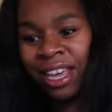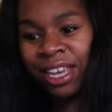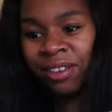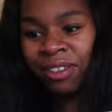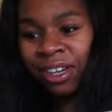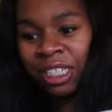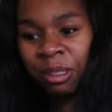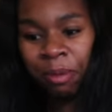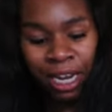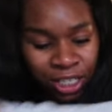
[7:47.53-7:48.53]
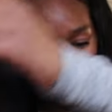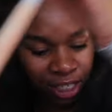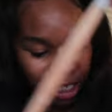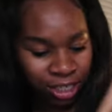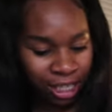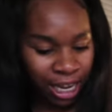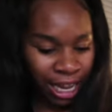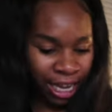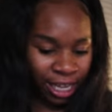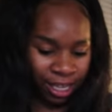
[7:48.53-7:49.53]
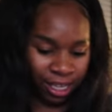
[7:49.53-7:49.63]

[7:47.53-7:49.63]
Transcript: and use our spatula to like